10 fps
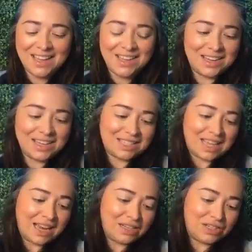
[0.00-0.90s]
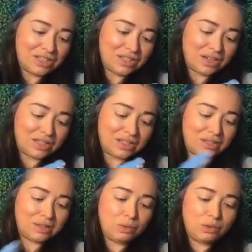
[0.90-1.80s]
you could just kind of just start to
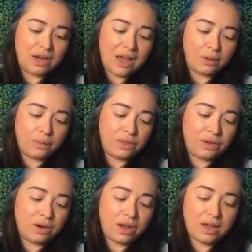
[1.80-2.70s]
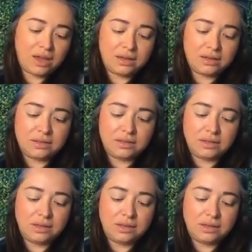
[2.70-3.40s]
smooth it out with your hand.